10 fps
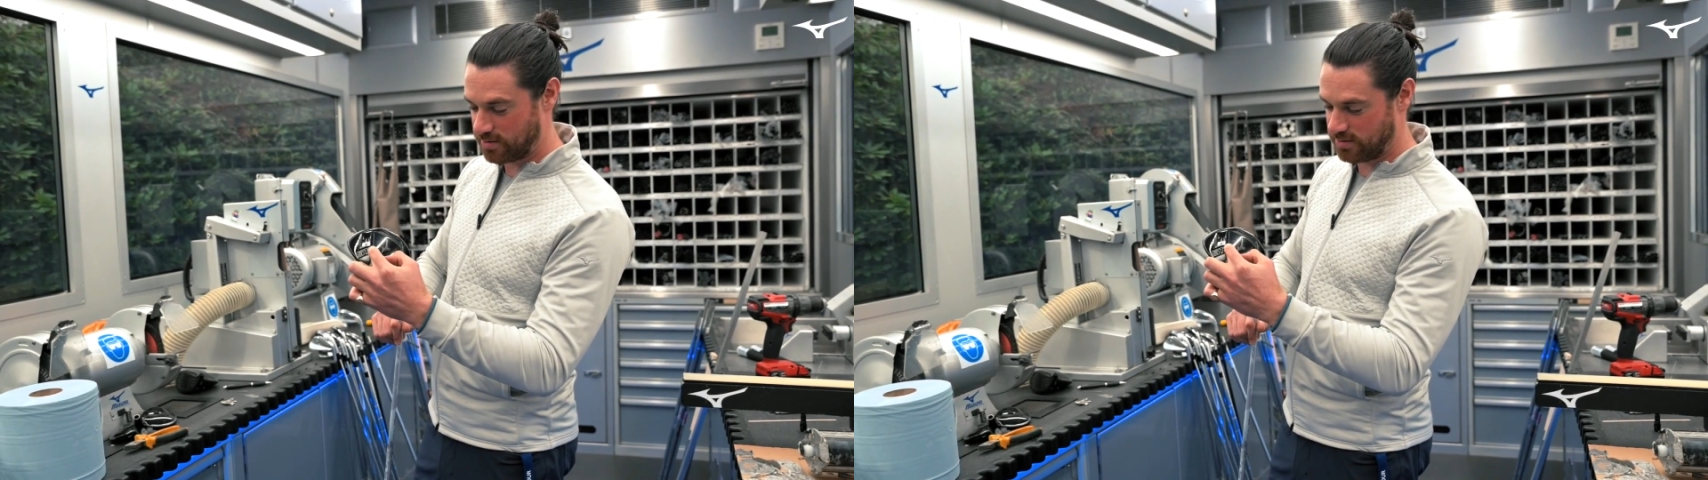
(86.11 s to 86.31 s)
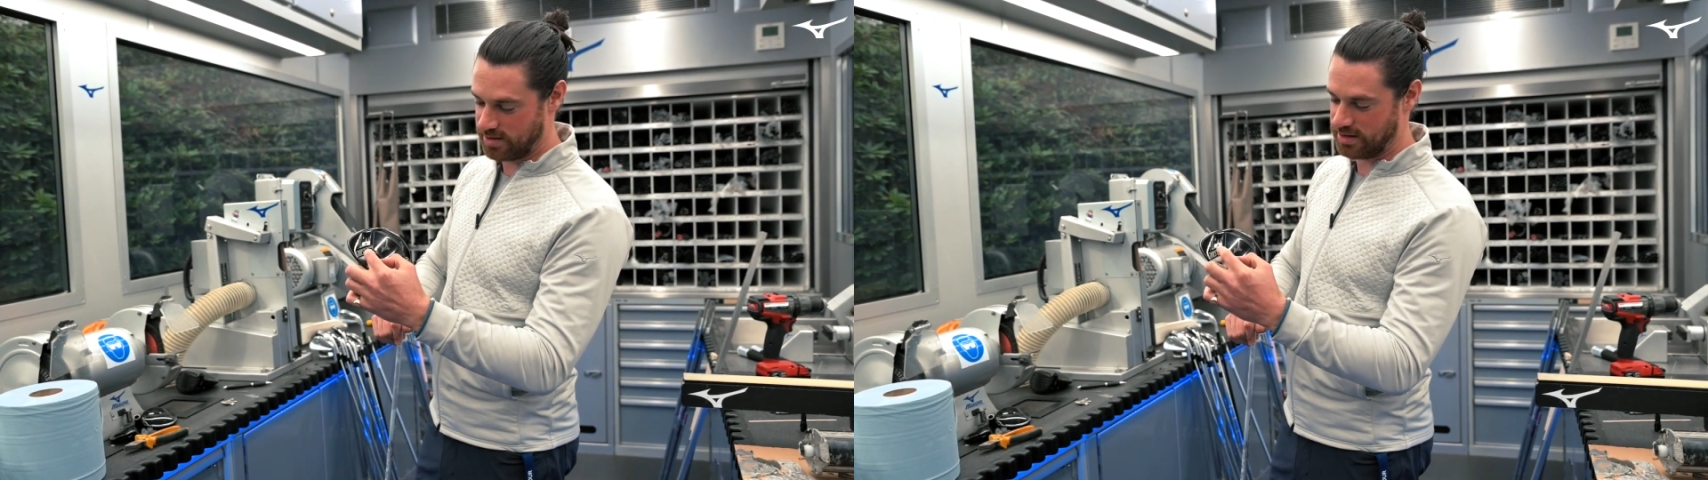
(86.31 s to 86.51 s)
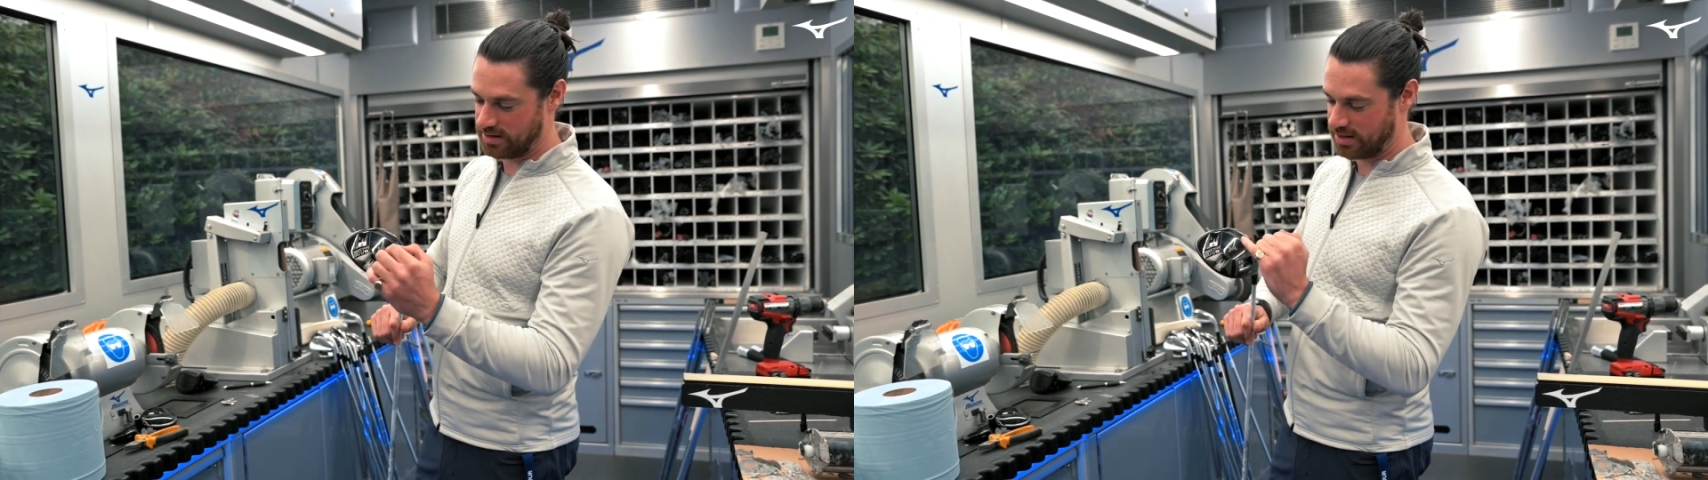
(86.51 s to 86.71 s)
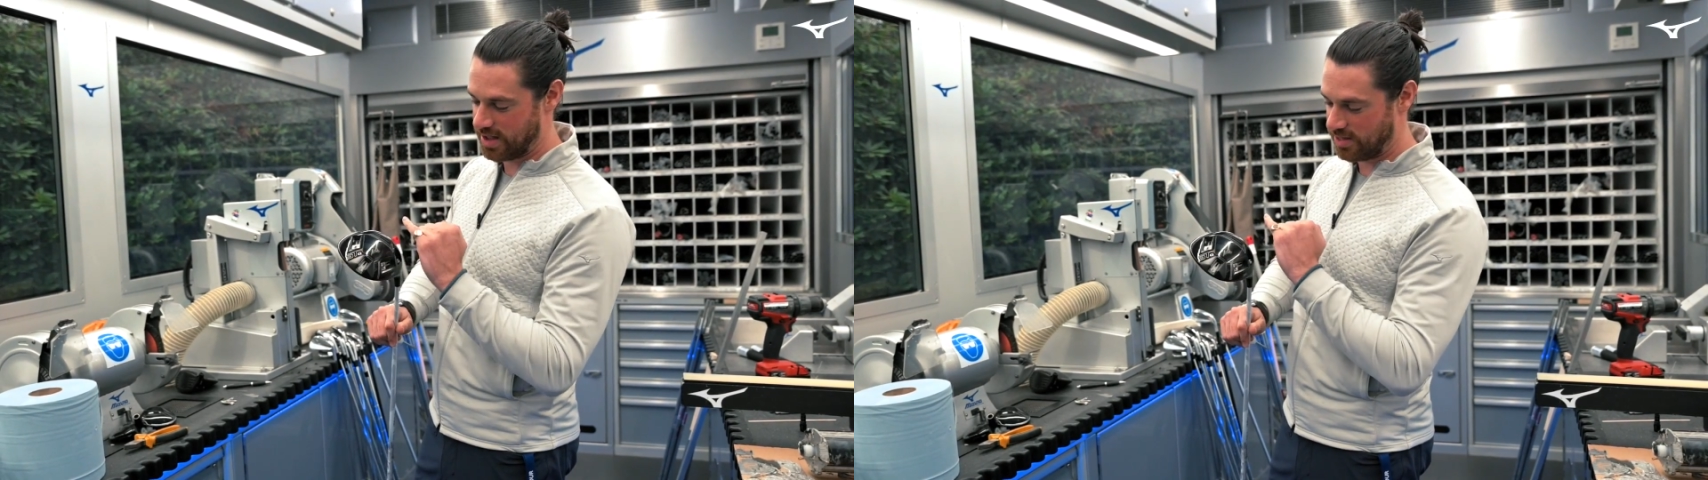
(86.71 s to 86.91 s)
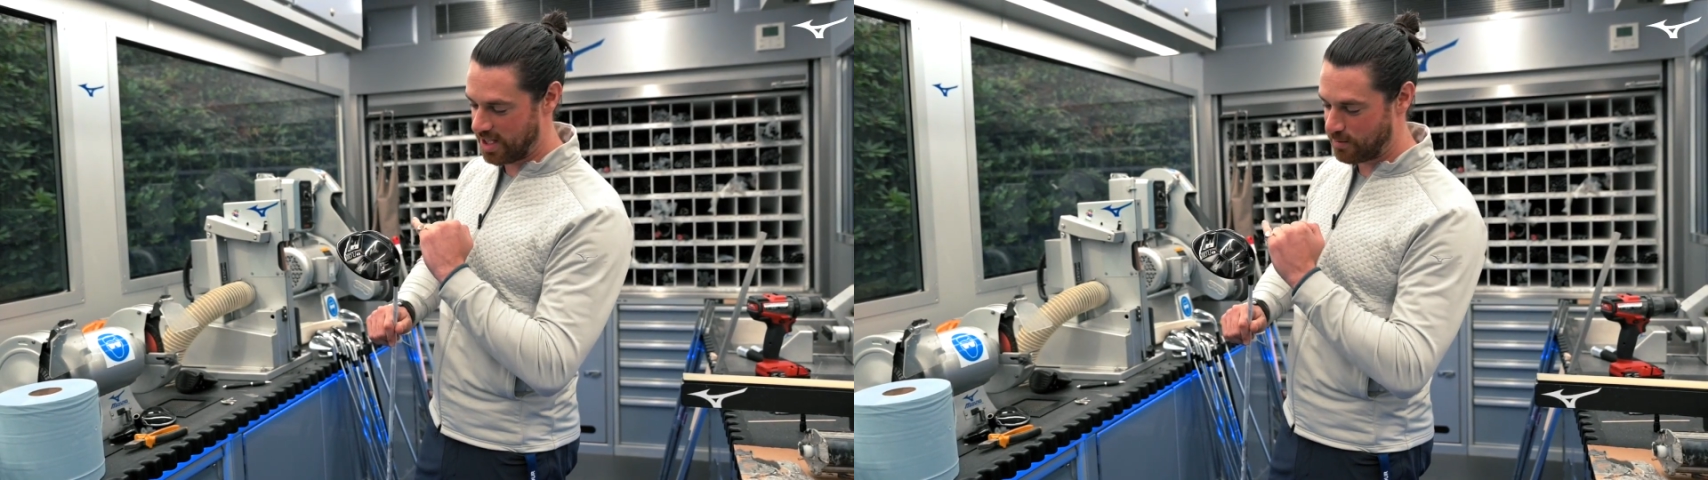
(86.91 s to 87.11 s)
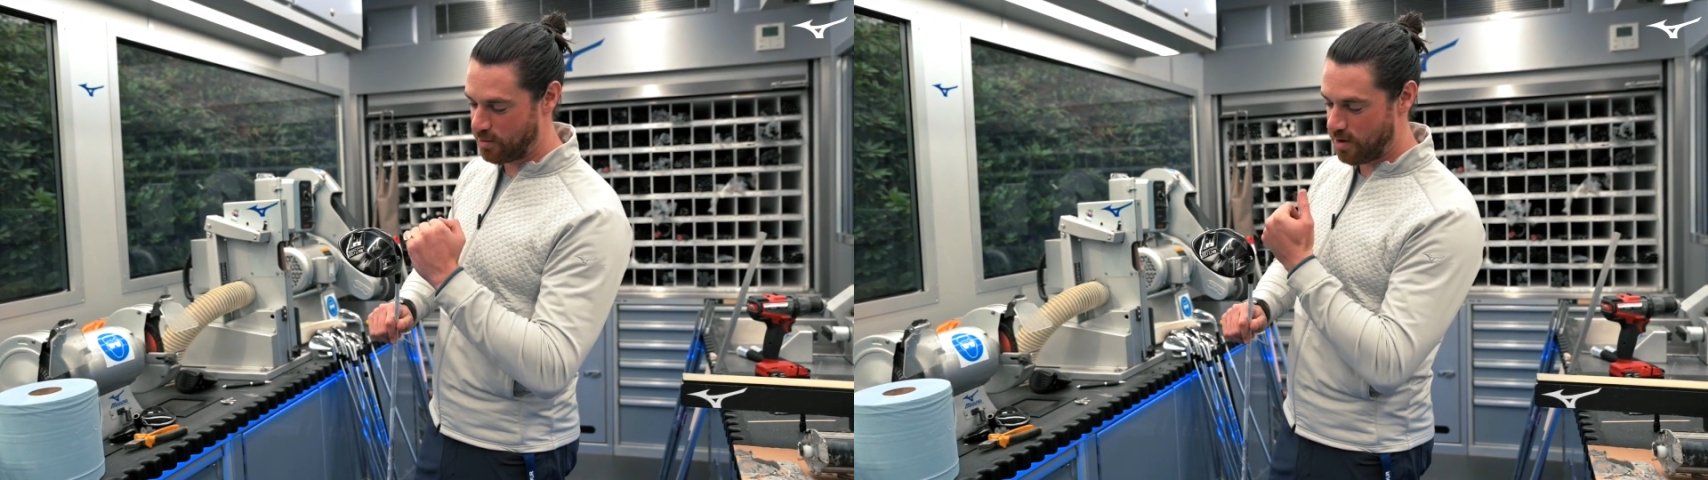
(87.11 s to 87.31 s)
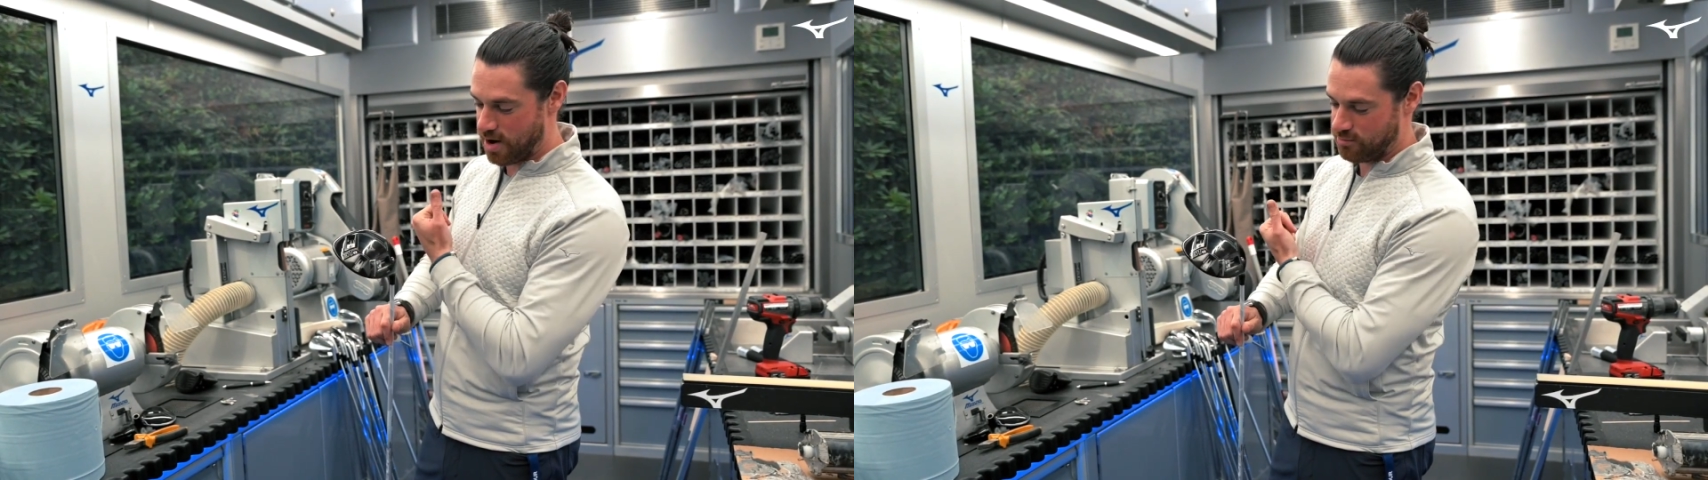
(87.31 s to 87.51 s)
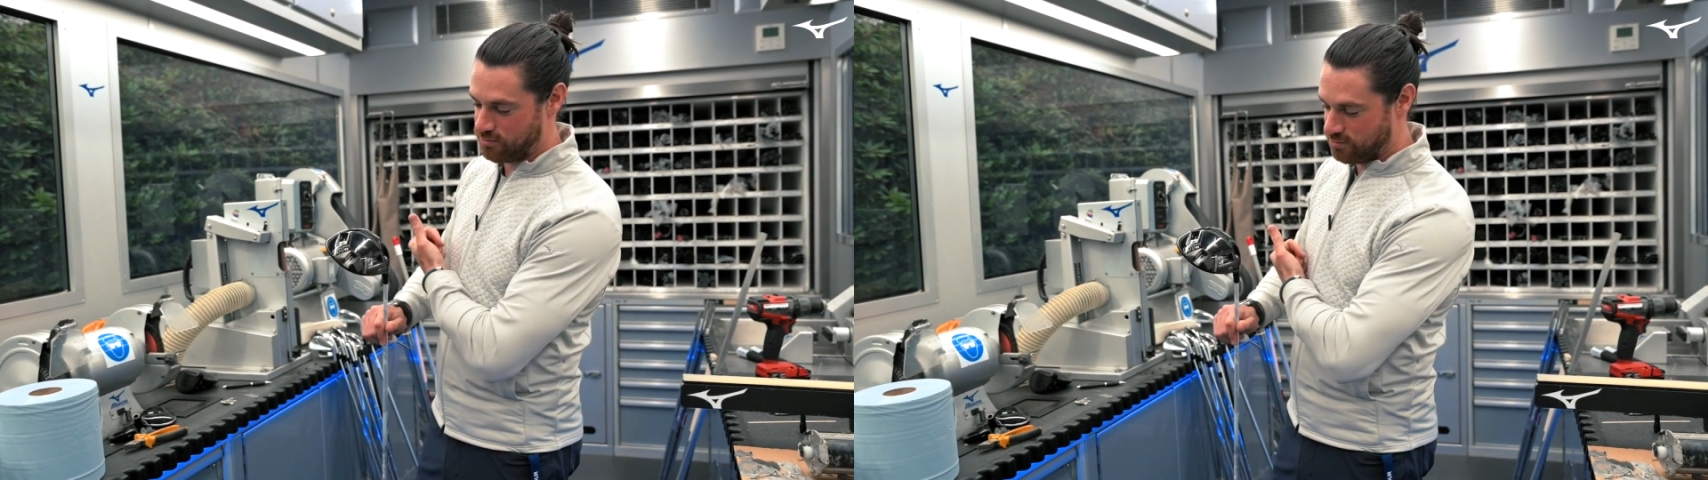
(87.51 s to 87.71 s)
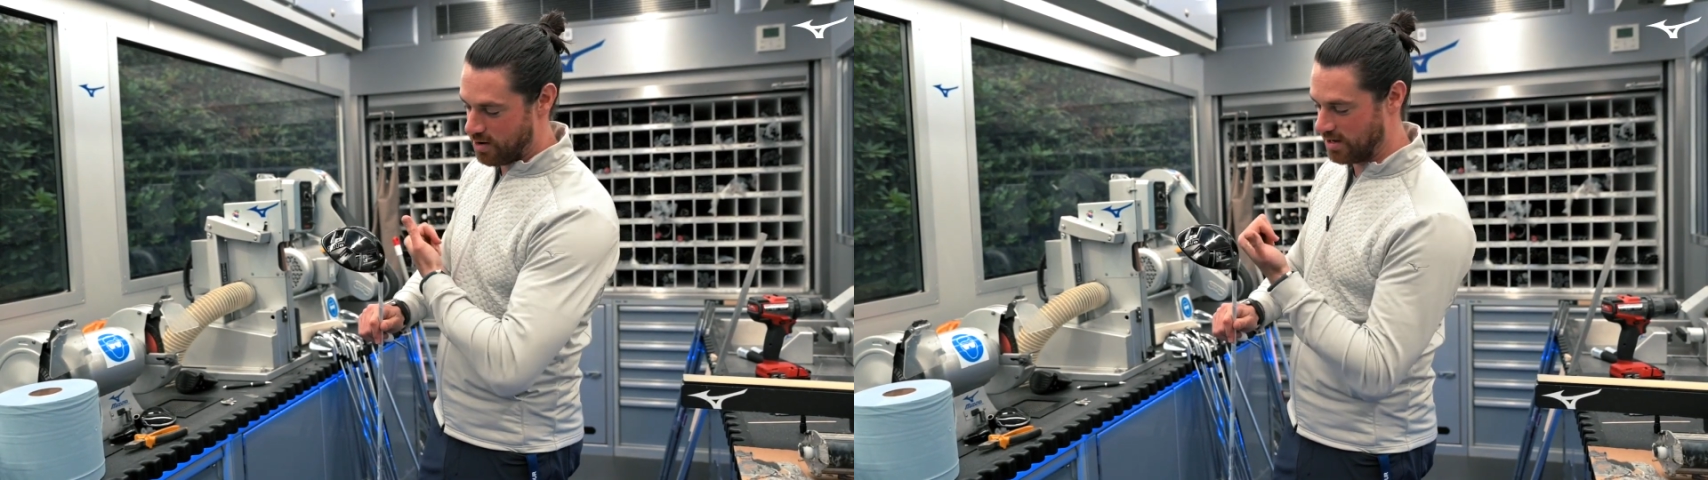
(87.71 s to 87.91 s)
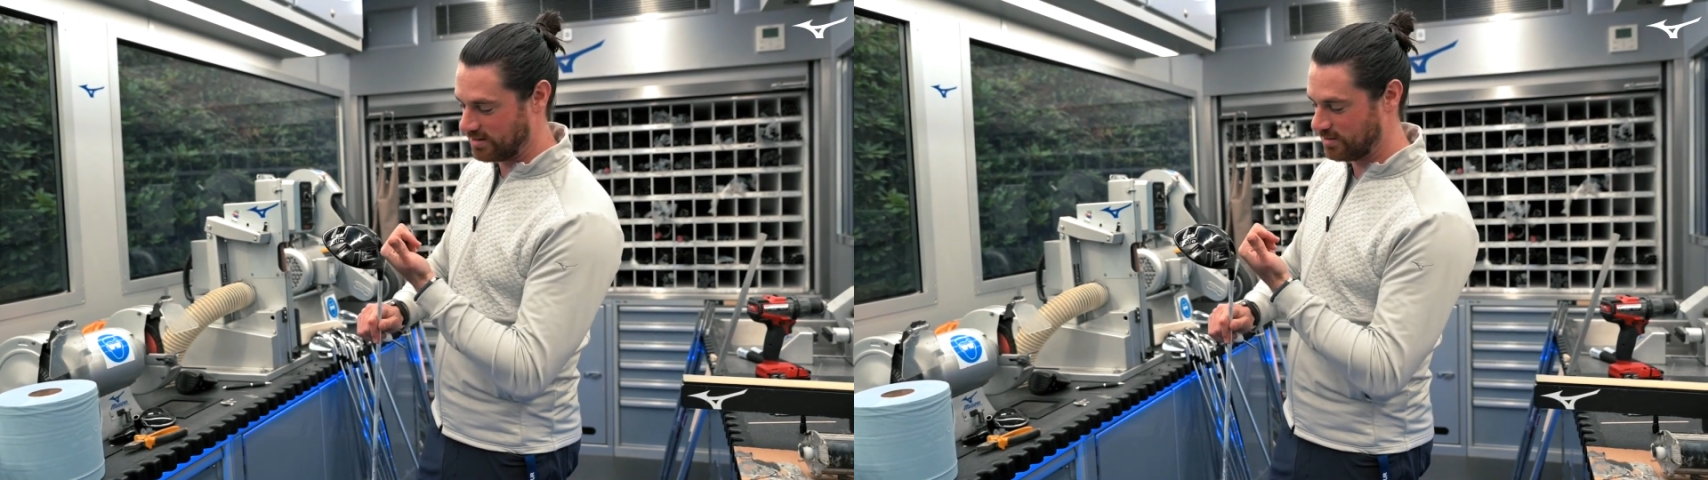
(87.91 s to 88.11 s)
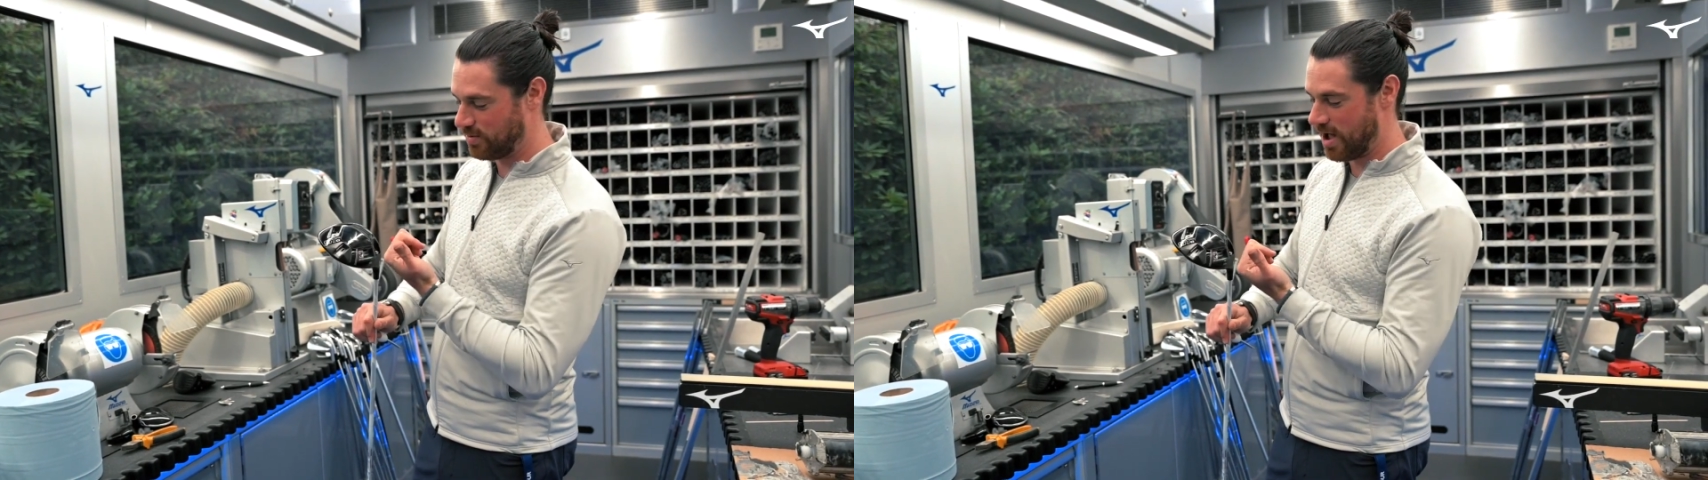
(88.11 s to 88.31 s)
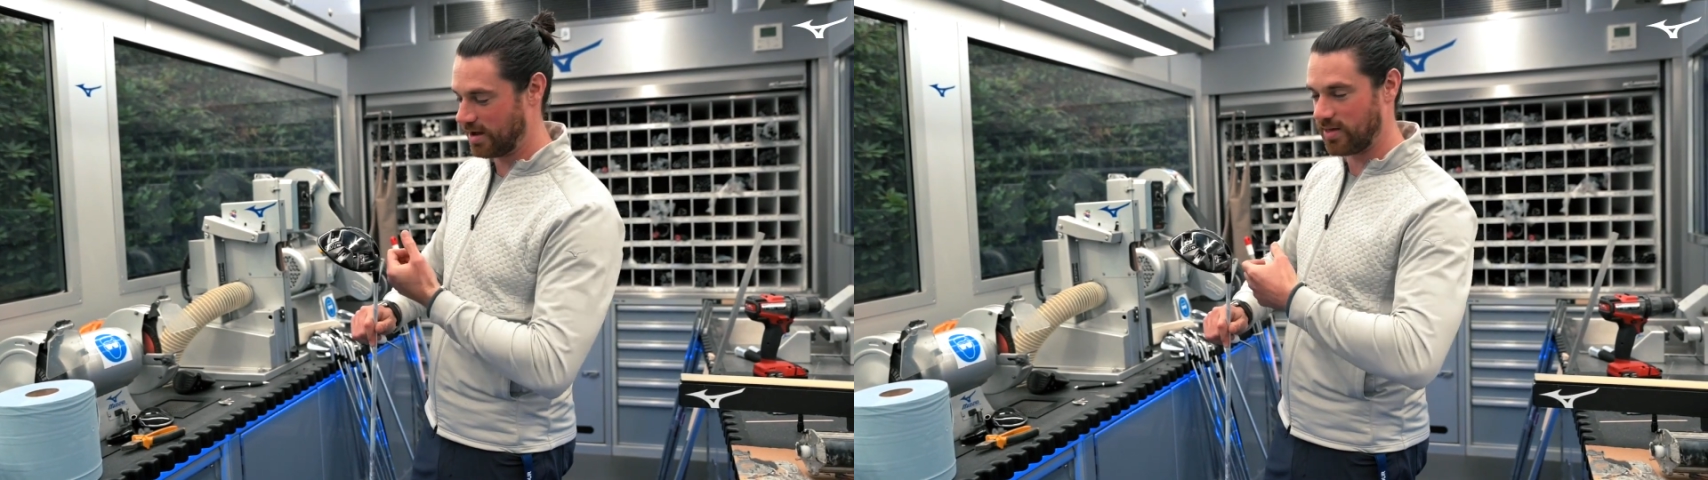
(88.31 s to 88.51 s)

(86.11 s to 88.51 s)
the MOI right at the back,